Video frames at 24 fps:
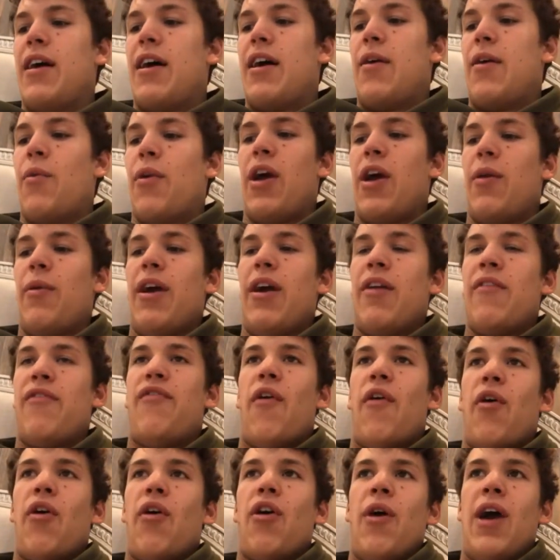when I ran
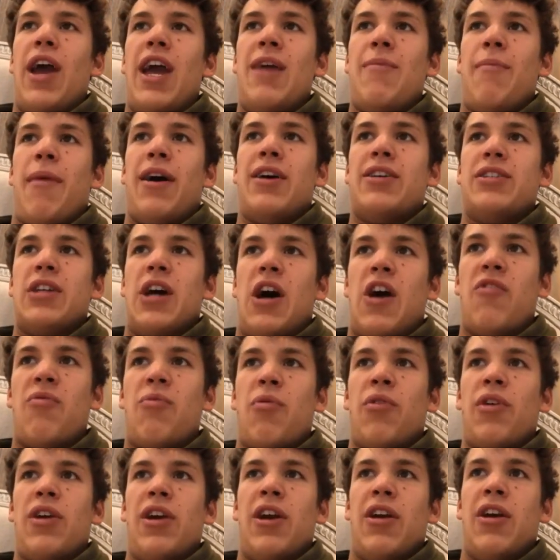four oh eight my
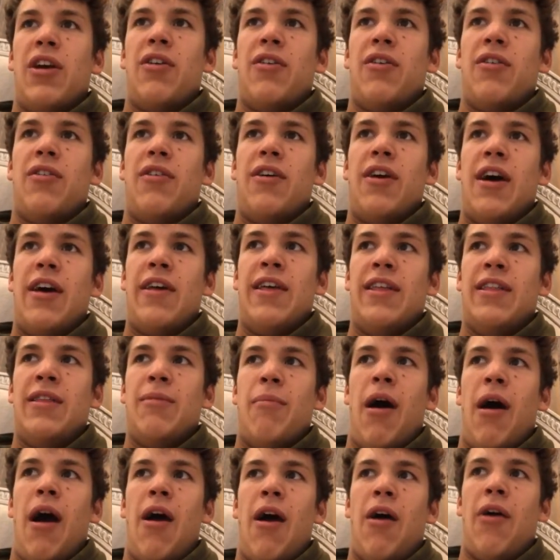sophomore year uh, in the
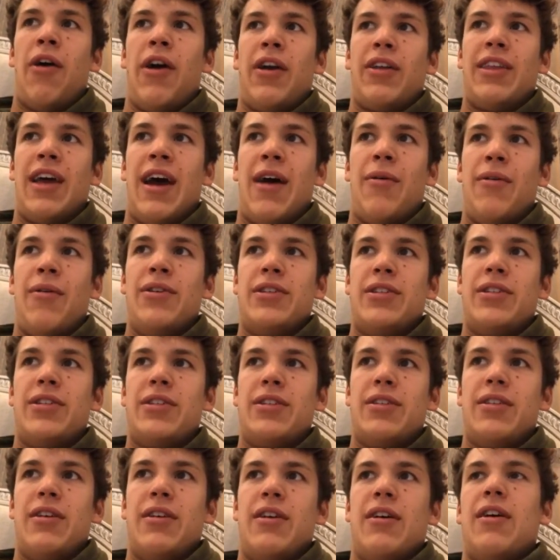mile, like that
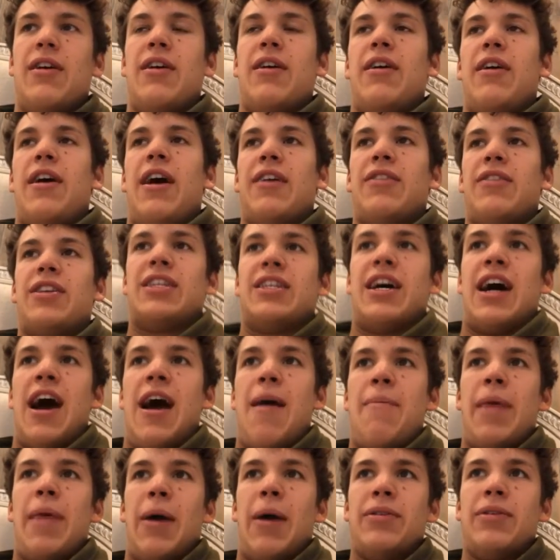was at the
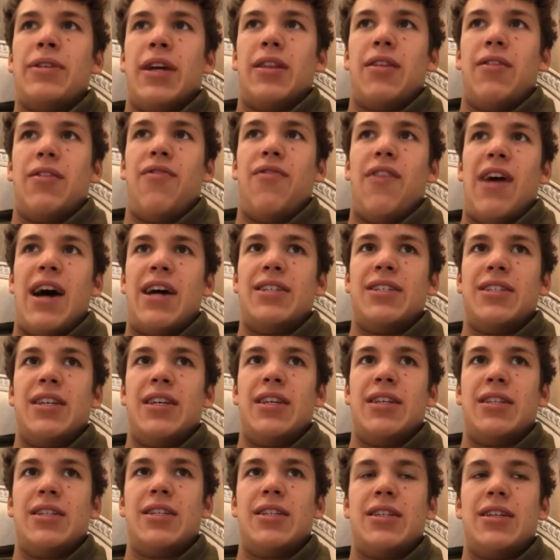time that was like the
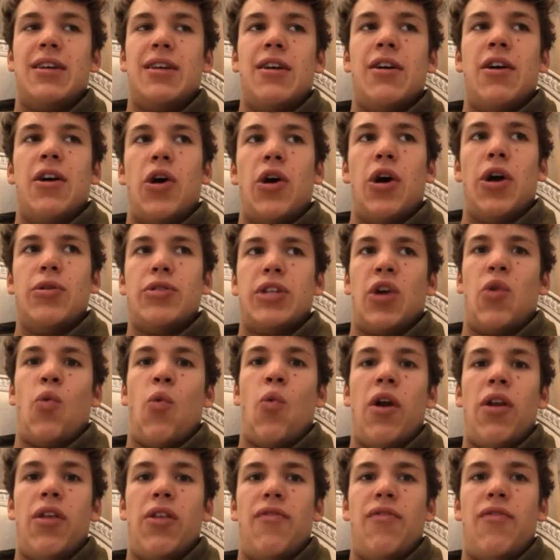fastest, or it was like
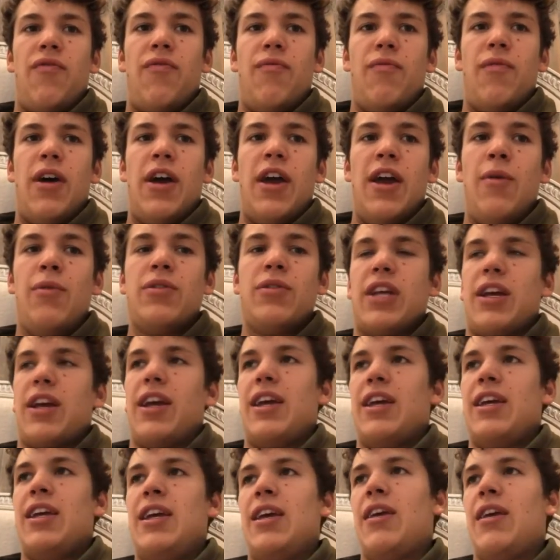one of the, it was like
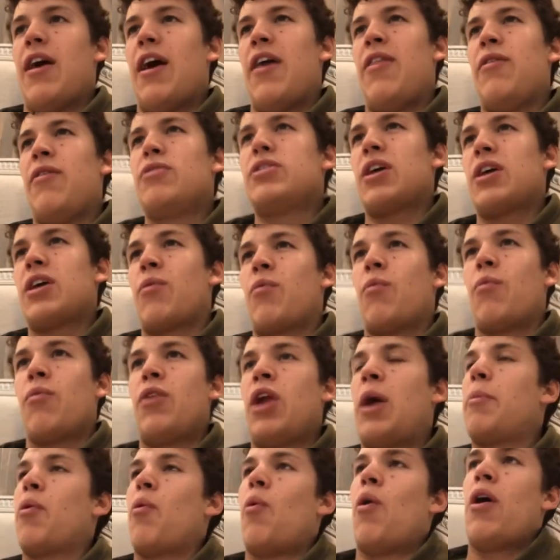I think it was like
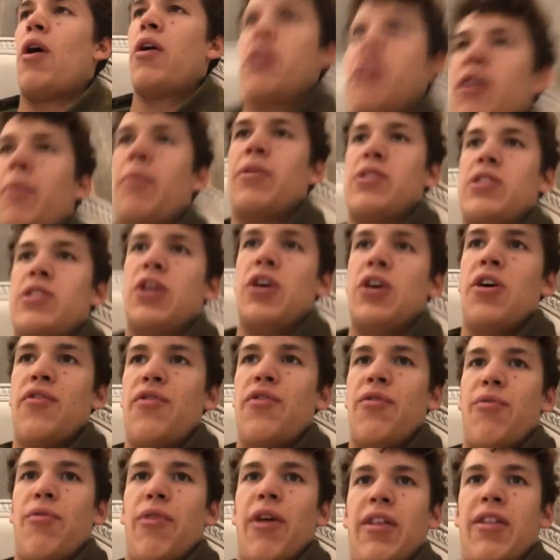number one or number two
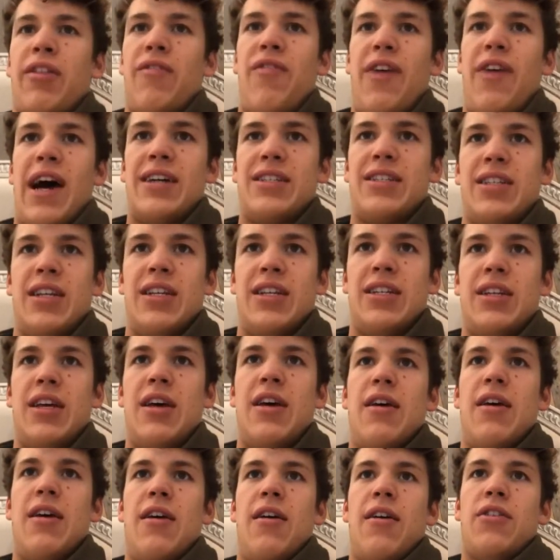for like the fastest
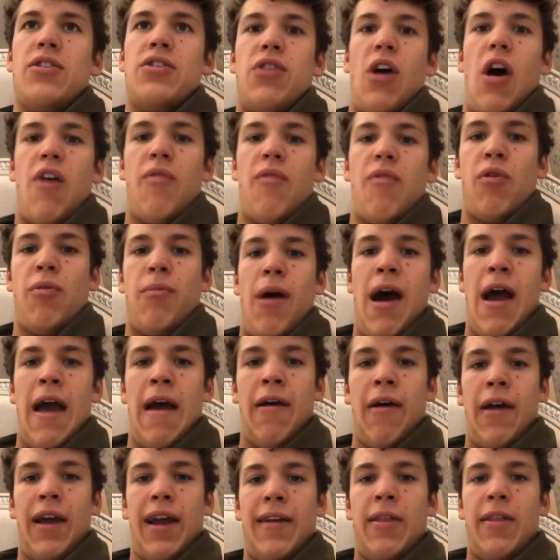sophomore
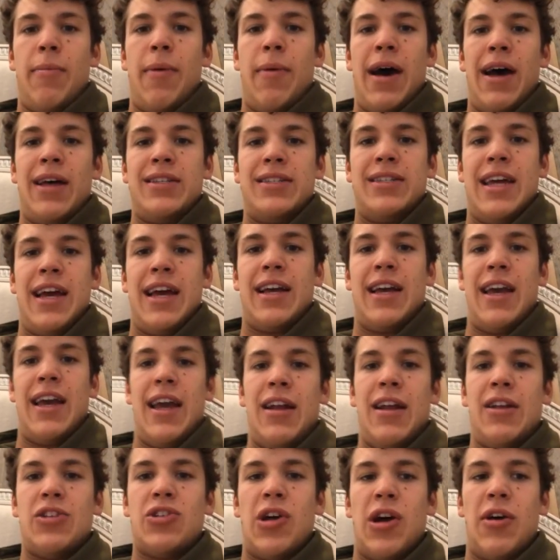mile like in the past
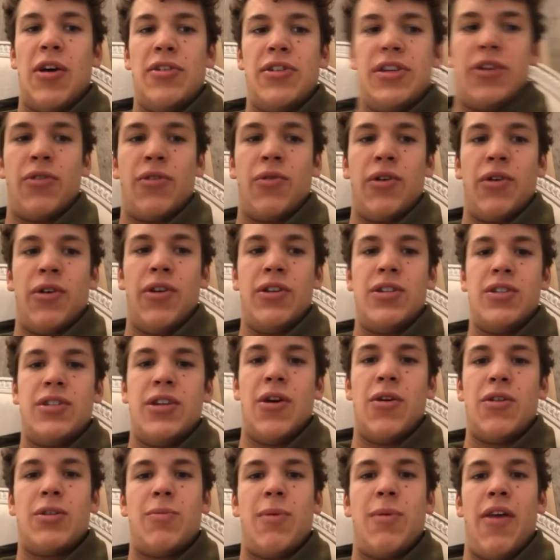decade. So I was like really
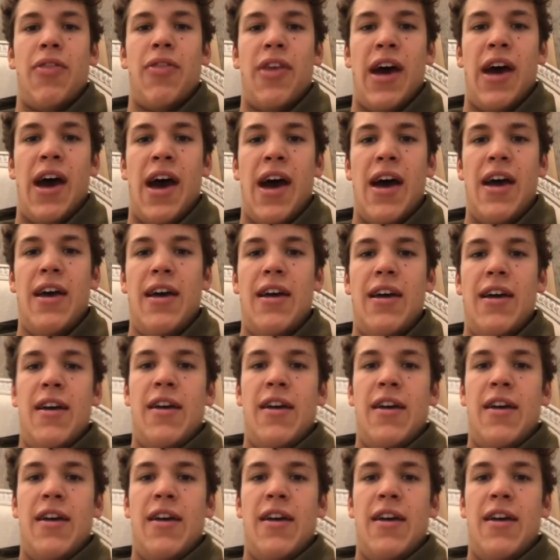stoked about that.